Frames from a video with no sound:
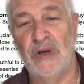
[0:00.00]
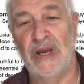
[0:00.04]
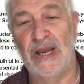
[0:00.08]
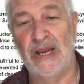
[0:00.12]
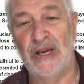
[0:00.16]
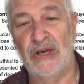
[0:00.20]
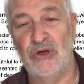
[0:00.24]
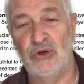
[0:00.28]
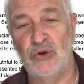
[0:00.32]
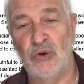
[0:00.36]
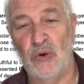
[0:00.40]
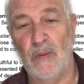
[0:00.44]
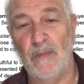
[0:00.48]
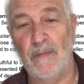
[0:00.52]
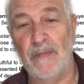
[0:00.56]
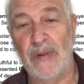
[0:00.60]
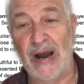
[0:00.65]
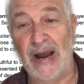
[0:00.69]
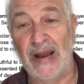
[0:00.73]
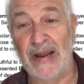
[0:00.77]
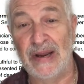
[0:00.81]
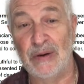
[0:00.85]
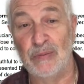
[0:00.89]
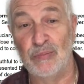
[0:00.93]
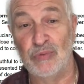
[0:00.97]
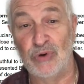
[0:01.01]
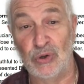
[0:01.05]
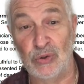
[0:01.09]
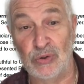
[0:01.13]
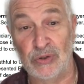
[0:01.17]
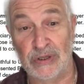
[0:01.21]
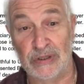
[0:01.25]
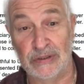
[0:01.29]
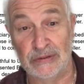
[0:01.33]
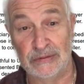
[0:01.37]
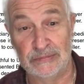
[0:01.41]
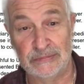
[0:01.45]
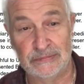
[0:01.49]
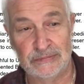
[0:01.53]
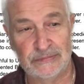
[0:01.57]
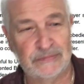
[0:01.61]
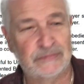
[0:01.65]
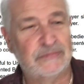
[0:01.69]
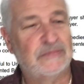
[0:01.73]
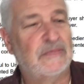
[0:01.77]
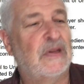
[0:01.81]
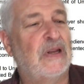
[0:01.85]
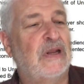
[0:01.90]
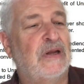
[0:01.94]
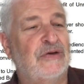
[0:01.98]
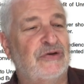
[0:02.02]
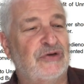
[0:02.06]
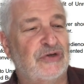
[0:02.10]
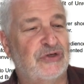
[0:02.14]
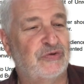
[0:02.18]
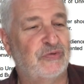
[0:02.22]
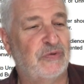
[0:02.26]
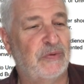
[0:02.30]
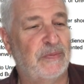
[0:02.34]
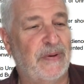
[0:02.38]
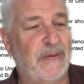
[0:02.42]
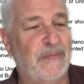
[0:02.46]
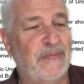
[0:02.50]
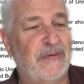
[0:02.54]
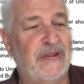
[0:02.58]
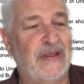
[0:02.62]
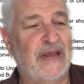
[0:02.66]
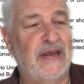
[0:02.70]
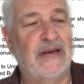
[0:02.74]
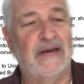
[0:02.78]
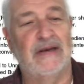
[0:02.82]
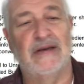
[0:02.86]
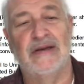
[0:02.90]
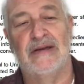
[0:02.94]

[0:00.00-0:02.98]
and your buyer broker. Just remember that.